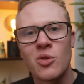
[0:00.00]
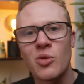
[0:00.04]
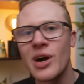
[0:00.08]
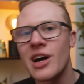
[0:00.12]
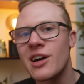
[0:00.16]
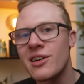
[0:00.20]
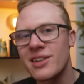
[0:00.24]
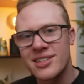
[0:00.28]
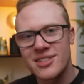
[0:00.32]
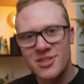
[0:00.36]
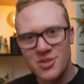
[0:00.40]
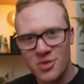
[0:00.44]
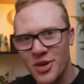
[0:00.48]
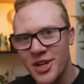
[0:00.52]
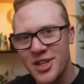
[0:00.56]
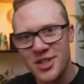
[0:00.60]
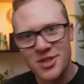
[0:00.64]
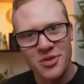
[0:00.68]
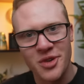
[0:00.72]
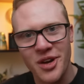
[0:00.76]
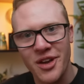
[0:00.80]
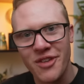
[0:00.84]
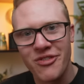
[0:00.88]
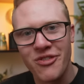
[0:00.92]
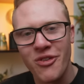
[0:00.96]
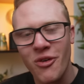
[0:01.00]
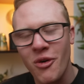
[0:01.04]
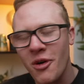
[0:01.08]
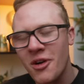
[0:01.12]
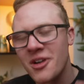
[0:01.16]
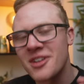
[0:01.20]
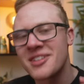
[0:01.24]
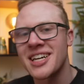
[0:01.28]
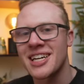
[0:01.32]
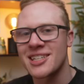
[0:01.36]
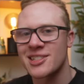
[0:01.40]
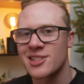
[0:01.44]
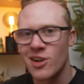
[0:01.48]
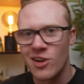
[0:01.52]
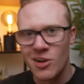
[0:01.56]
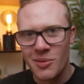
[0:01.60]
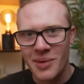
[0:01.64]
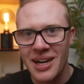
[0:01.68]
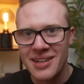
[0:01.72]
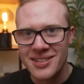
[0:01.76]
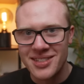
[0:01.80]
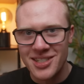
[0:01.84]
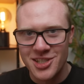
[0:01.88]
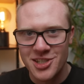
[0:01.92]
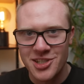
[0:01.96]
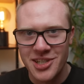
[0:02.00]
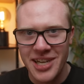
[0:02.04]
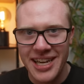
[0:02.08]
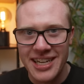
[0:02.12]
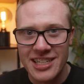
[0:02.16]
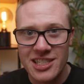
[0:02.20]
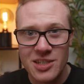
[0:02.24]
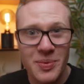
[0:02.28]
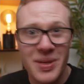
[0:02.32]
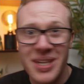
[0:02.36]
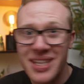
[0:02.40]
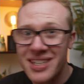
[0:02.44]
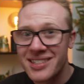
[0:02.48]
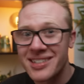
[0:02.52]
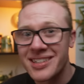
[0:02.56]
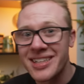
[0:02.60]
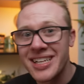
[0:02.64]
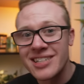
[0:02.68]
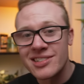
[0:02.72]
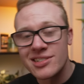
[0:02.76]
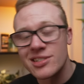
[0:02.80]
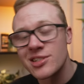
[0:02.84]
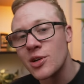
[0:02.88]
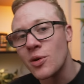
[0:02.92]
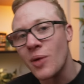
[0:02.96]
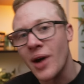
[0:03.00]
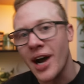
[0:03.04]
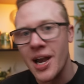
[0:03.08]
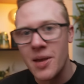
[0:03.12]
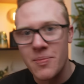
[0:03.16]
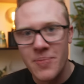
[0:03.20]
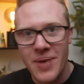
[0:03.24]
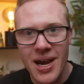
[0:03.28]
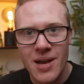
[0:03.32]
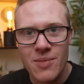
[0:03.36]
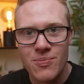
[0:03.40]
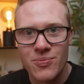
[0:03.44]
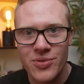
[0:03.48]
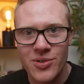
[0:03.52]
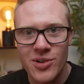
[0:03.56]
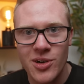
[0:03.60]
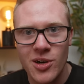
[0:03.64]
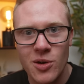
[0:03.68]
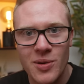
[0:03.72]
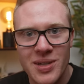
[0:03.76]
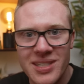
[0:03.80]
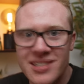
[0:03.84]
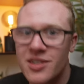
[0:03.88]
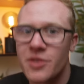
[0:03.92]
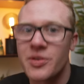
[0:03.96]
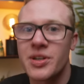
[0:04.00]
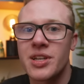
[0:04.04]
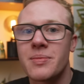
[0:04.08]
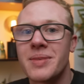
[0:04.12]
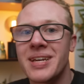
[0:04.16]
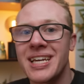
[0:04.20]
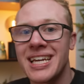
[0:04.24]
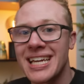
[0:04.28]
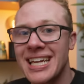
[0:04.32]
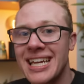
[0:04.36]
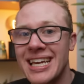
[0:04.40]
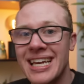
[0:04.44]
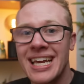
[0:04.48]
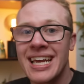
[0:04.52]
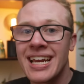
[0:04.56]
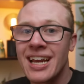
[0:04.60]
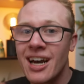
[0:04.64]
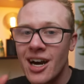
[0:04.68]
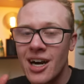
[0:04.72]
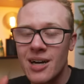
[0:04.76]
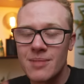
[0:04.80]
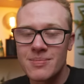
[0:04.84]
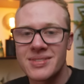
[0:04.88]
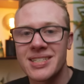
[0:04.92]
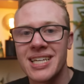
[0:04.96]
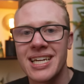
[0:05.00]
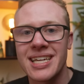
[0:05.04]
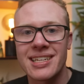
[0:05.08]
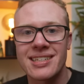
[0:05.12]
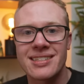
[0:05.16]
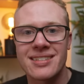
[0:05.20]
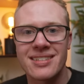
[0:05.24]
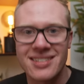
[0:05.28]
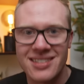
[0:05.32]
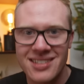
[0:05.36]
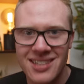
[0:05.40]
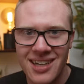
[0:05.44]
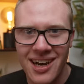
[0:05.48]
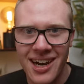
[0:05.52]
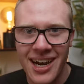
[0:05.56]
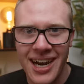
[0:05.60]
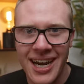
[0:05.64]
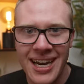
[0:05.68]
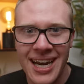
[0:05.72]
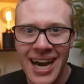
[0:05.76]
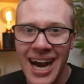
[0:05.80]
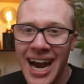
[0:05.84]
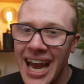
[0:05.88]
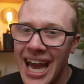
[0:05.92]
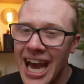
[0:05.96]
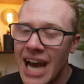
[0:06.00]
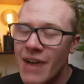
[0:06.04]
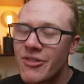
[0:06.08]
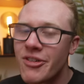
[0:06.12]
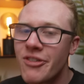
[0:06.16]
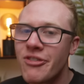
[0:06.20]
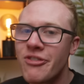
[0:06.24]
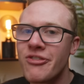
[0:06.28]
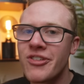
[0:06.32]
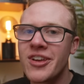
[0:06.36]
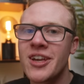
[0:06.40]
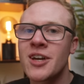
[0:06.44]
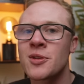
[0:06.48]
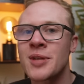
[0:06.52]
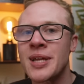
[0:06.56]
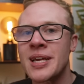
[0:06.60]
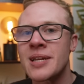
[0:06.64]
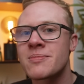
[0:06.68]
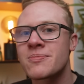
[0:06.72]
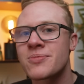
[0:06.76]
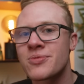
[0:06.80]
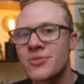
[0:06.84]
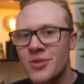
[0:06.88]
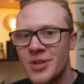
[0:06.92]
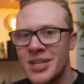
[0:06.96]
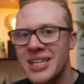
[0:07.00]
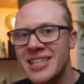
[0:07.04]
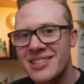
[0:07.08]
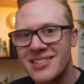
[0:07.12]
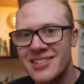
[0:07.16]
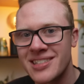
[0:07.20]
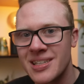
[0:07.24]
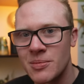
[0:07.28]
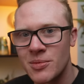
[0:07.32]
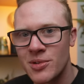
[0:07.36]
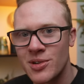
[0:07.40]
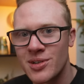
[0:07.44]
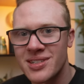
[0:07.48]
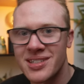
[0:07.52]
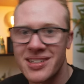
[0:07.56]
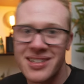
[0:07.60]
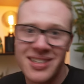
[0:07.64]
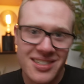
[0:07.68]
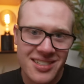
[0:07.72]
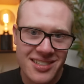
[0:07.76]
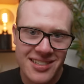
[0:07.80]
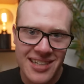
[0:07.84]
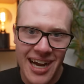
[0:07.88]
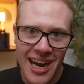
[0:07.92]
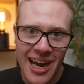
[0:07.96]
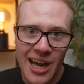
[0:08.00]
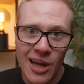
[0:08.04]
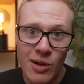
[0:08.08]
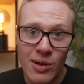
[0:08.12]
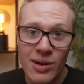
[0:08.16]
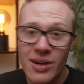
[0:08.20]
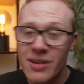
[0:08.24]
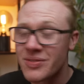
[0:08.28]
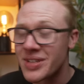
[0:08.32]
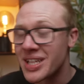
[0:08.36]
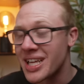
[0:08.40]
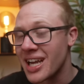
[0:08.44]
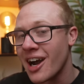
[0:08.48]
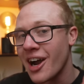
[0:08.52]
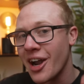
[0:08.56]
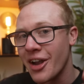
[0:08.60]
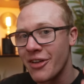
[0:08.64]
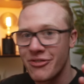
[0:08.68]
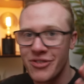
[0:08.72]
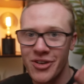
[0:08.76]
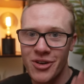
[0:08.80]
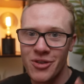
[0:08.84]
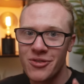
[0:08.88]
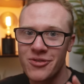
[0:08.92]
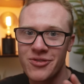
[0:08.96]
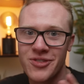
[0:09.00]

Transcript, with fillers: Well, in 2024, that's all about to change, because this new iPad Pro is going to be getting an updated design. I have a feeling pretty similar to the style of the iPhone